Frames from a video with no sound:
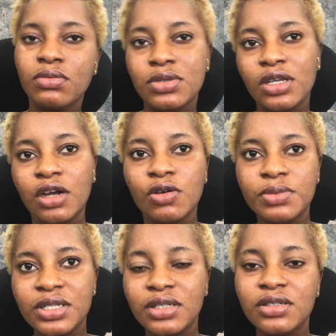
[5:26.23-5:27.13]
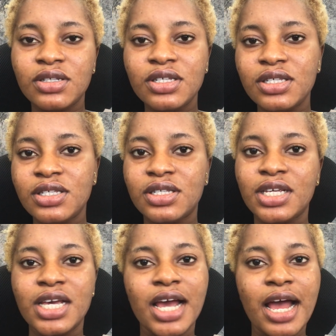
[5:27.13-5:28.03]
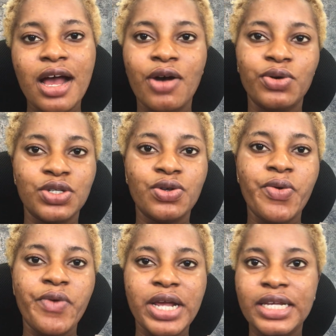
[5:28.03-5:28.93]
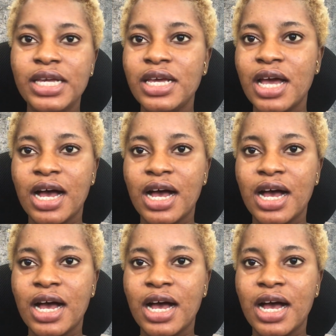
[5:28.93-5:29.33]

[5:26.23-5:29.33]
circumstances. Yeah, I was not ready.